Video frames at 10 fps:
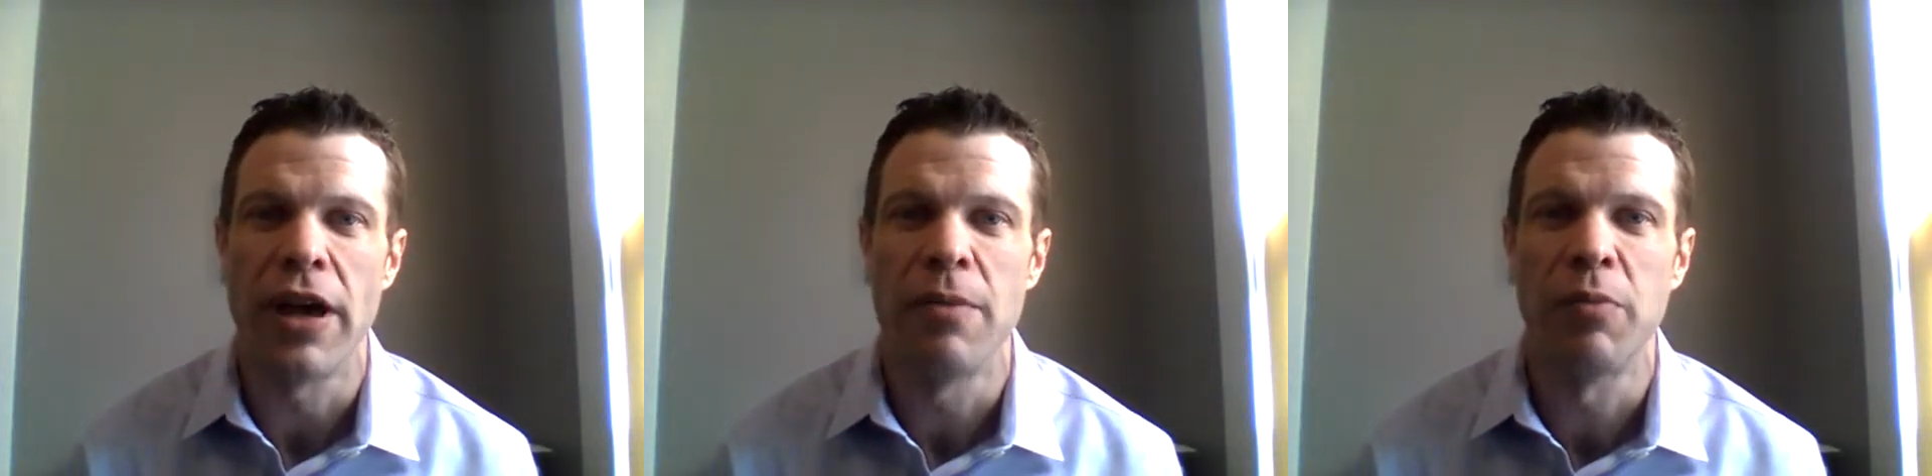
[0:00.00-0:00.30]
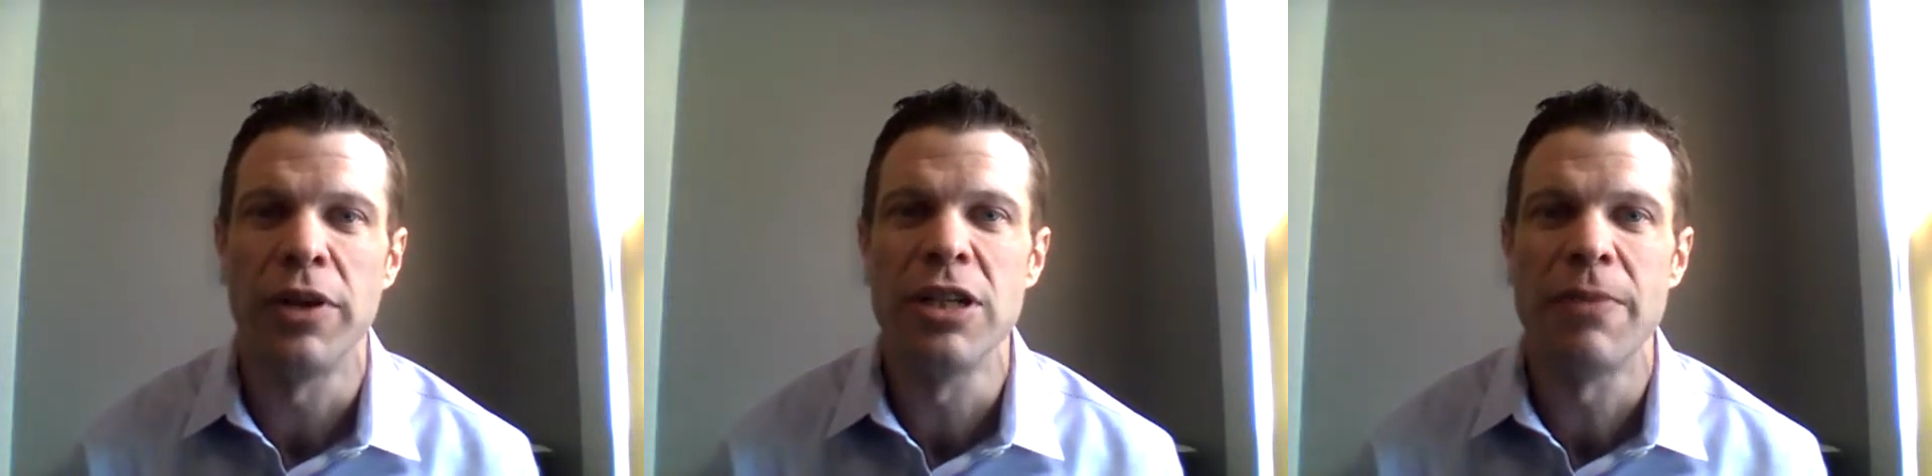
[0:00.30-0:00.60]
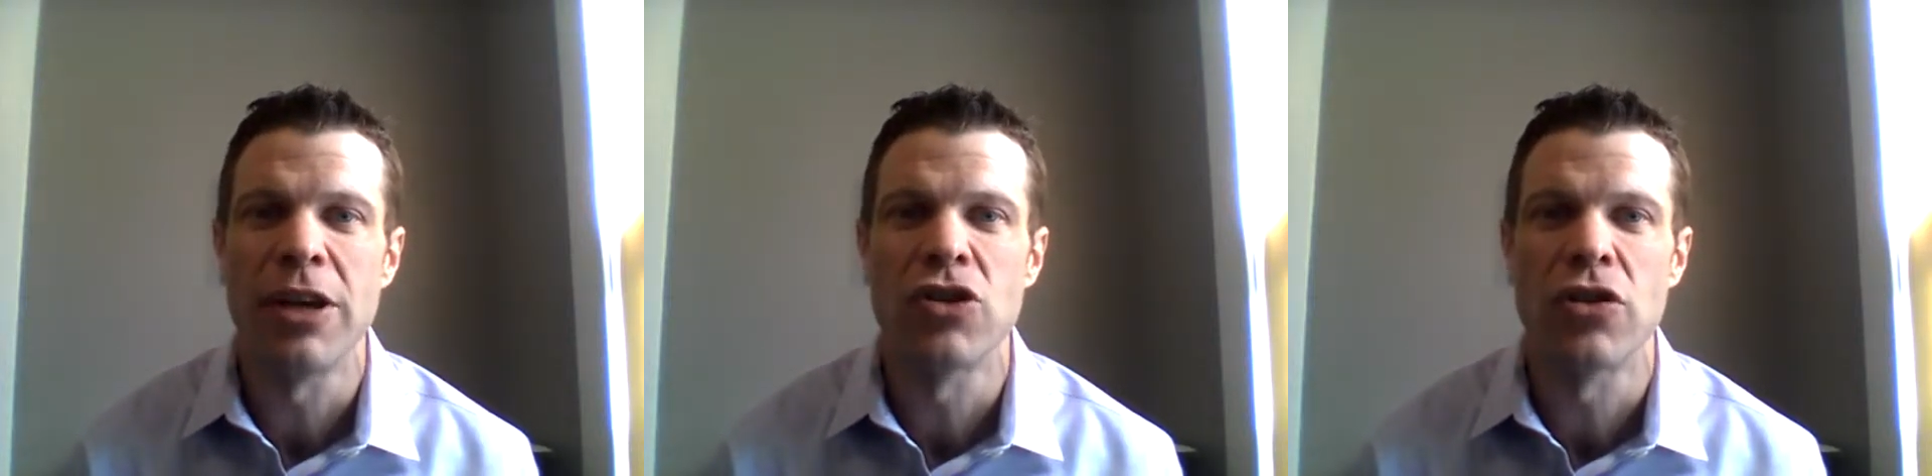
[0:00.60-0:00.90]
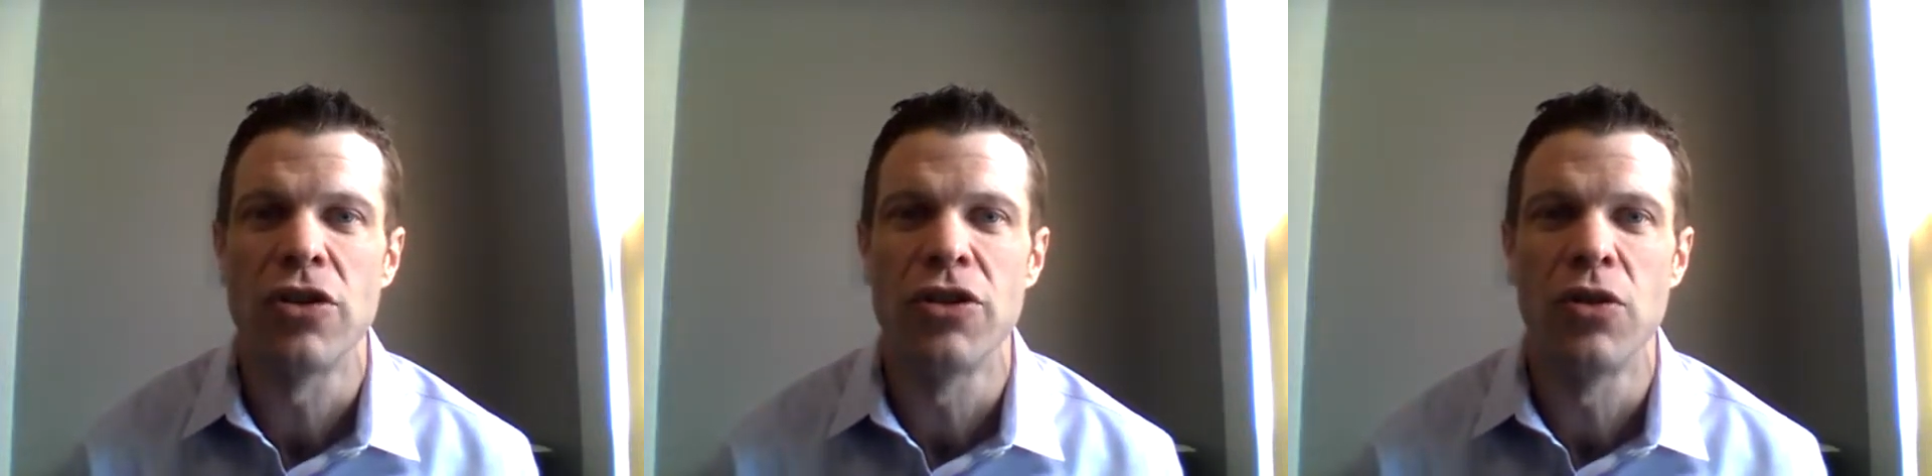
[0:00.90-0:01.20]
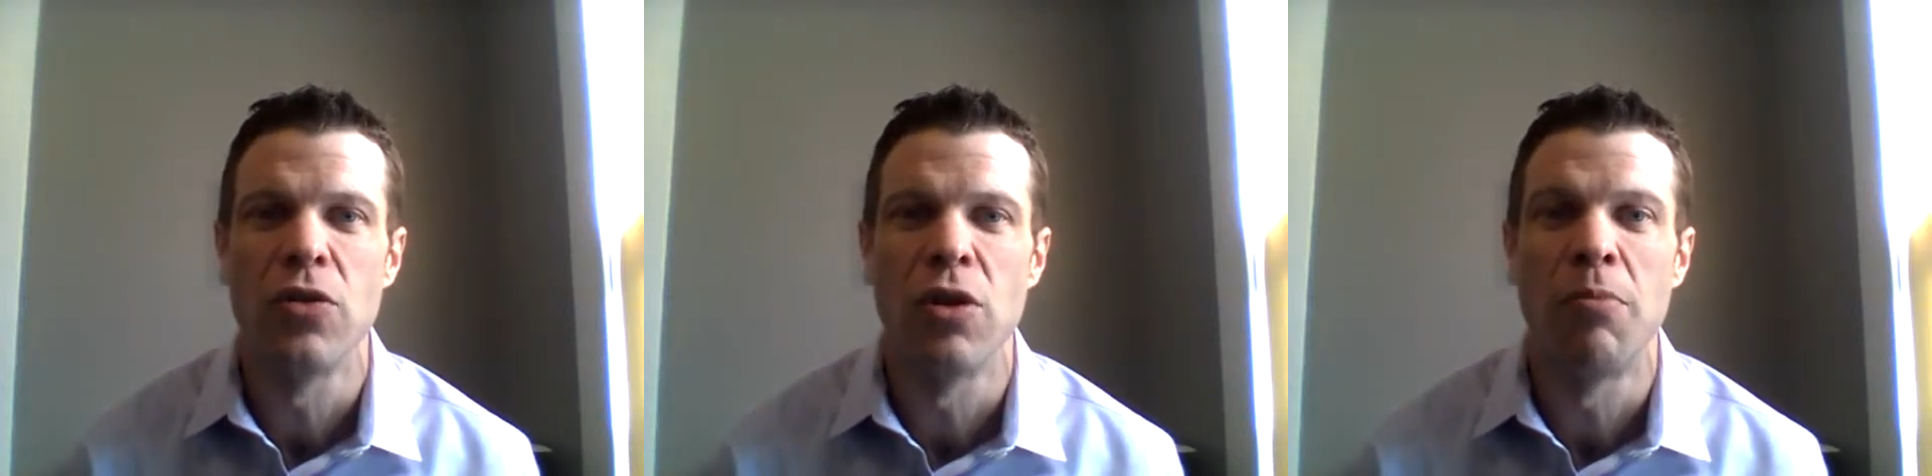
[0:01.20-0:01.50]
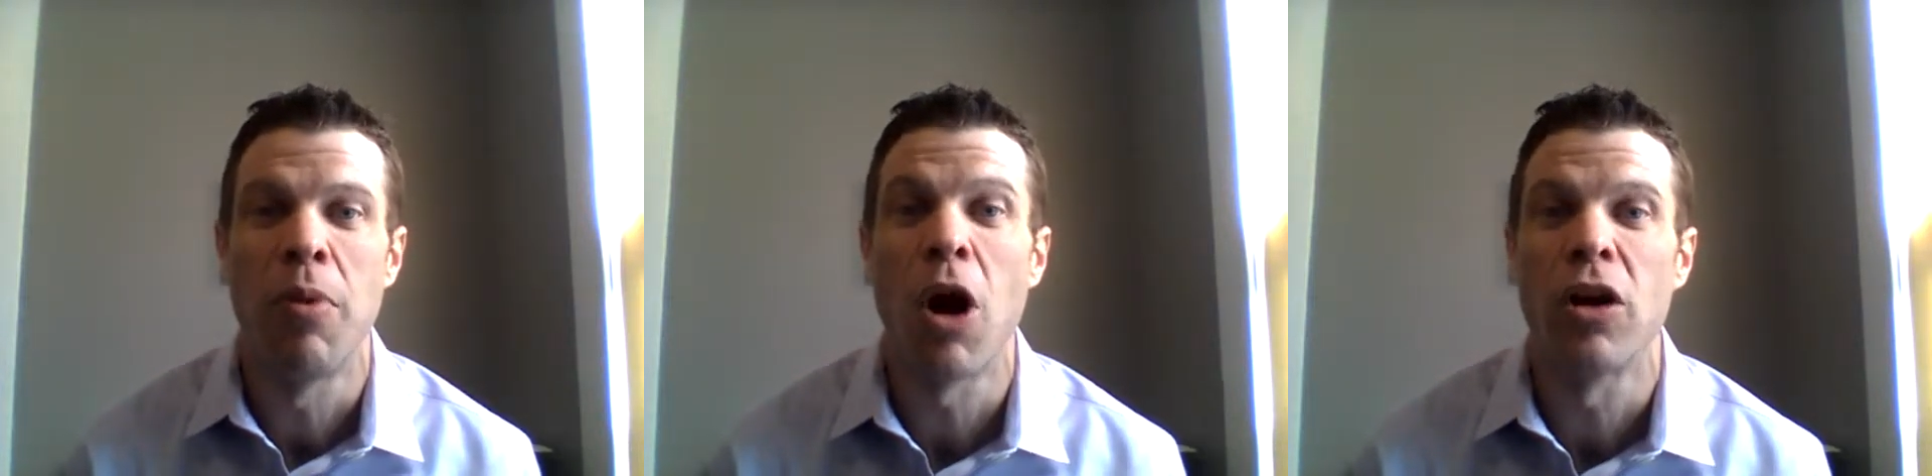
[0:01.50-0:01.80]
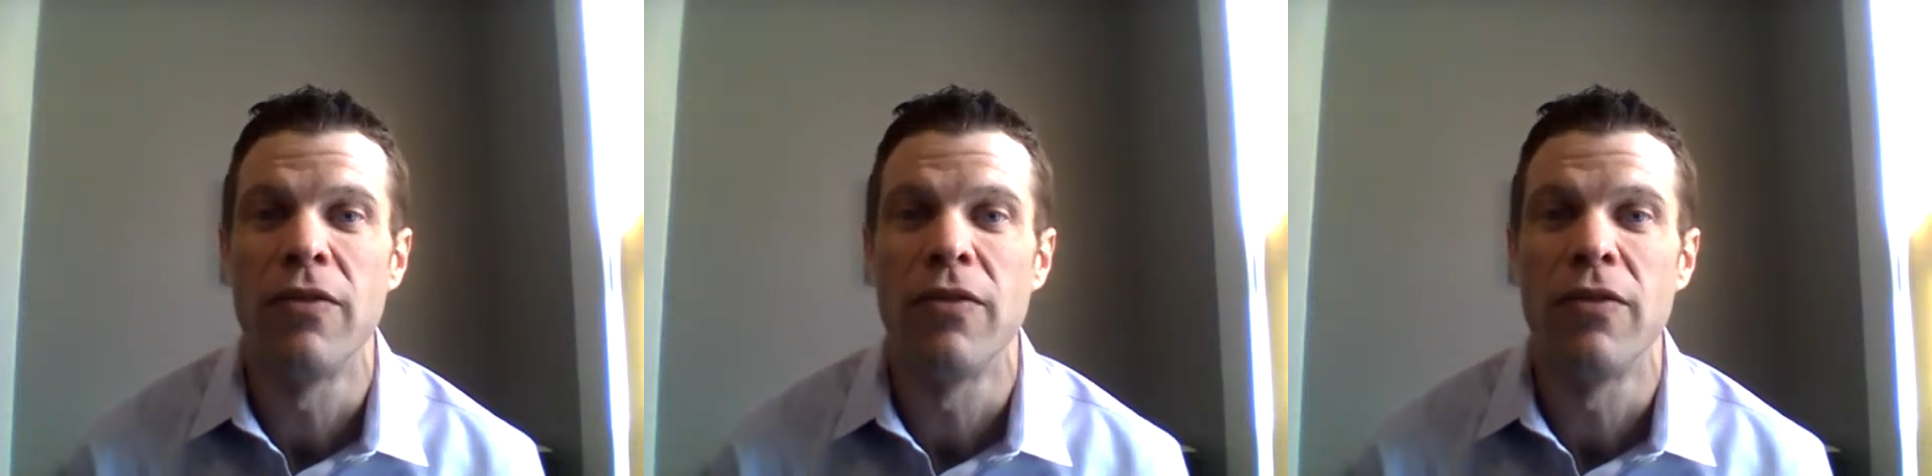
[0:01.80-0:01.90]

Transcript: And please make sure to do the part